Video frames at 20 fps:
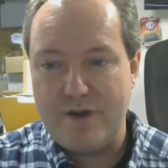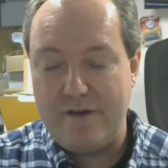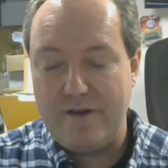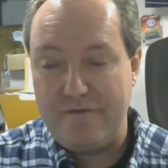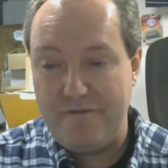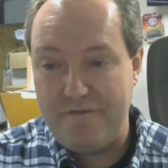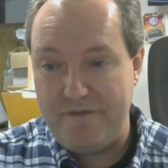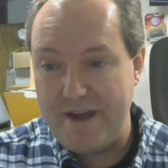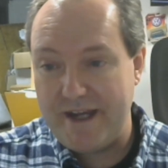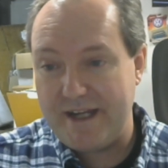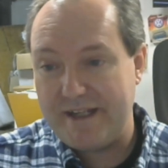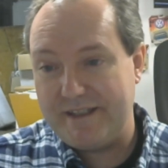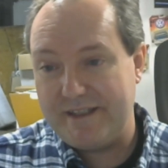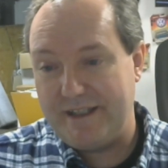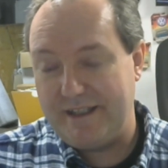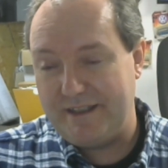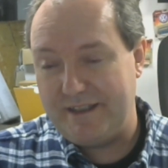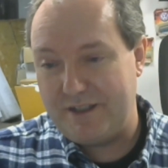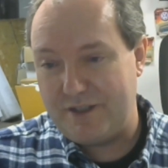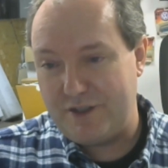on
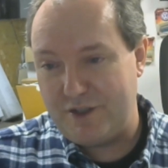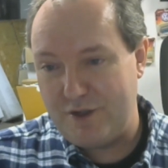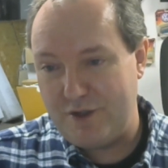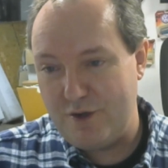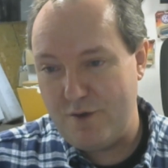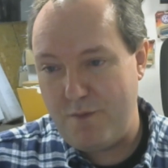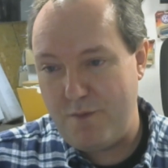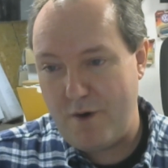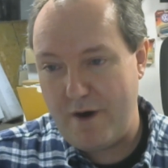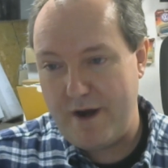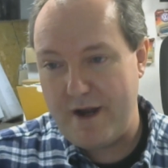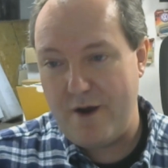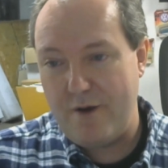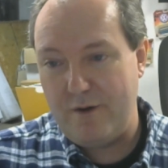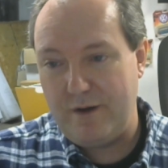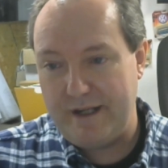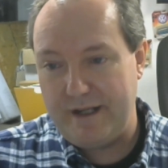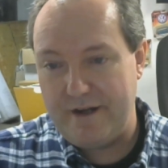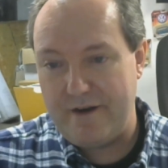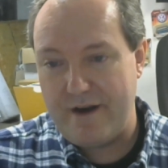fixing the
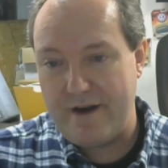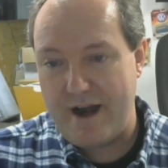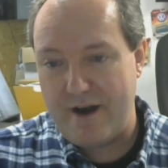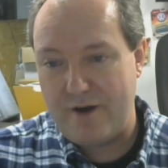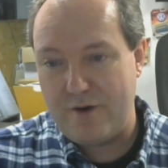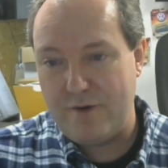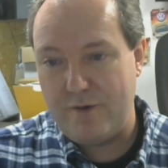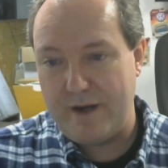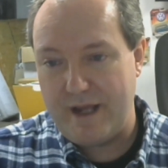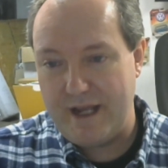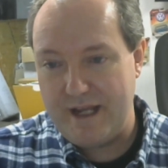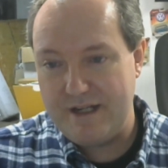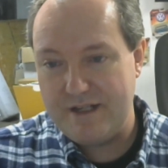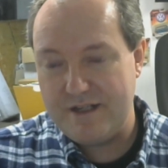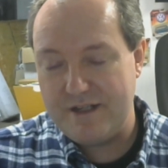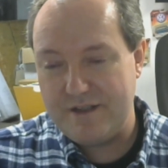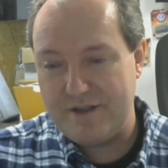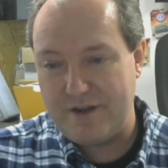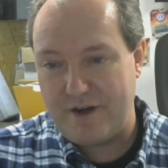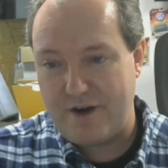2.0 liter air-cooled
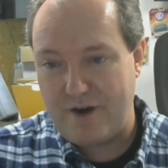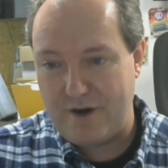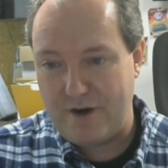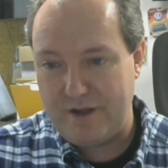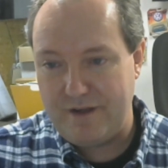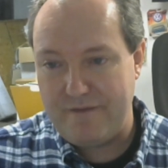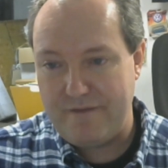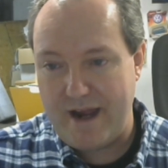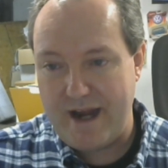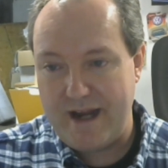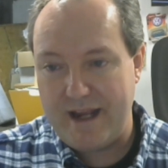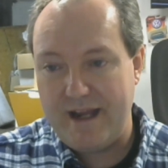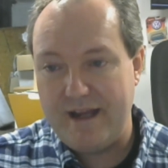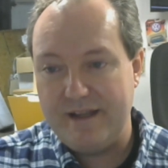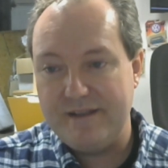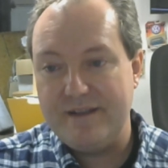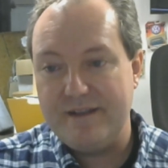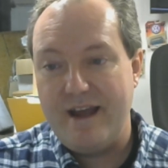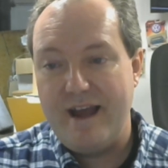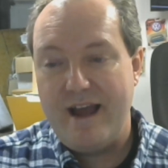engines on early
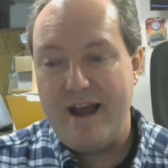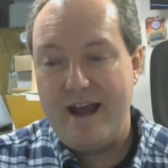Vanagons?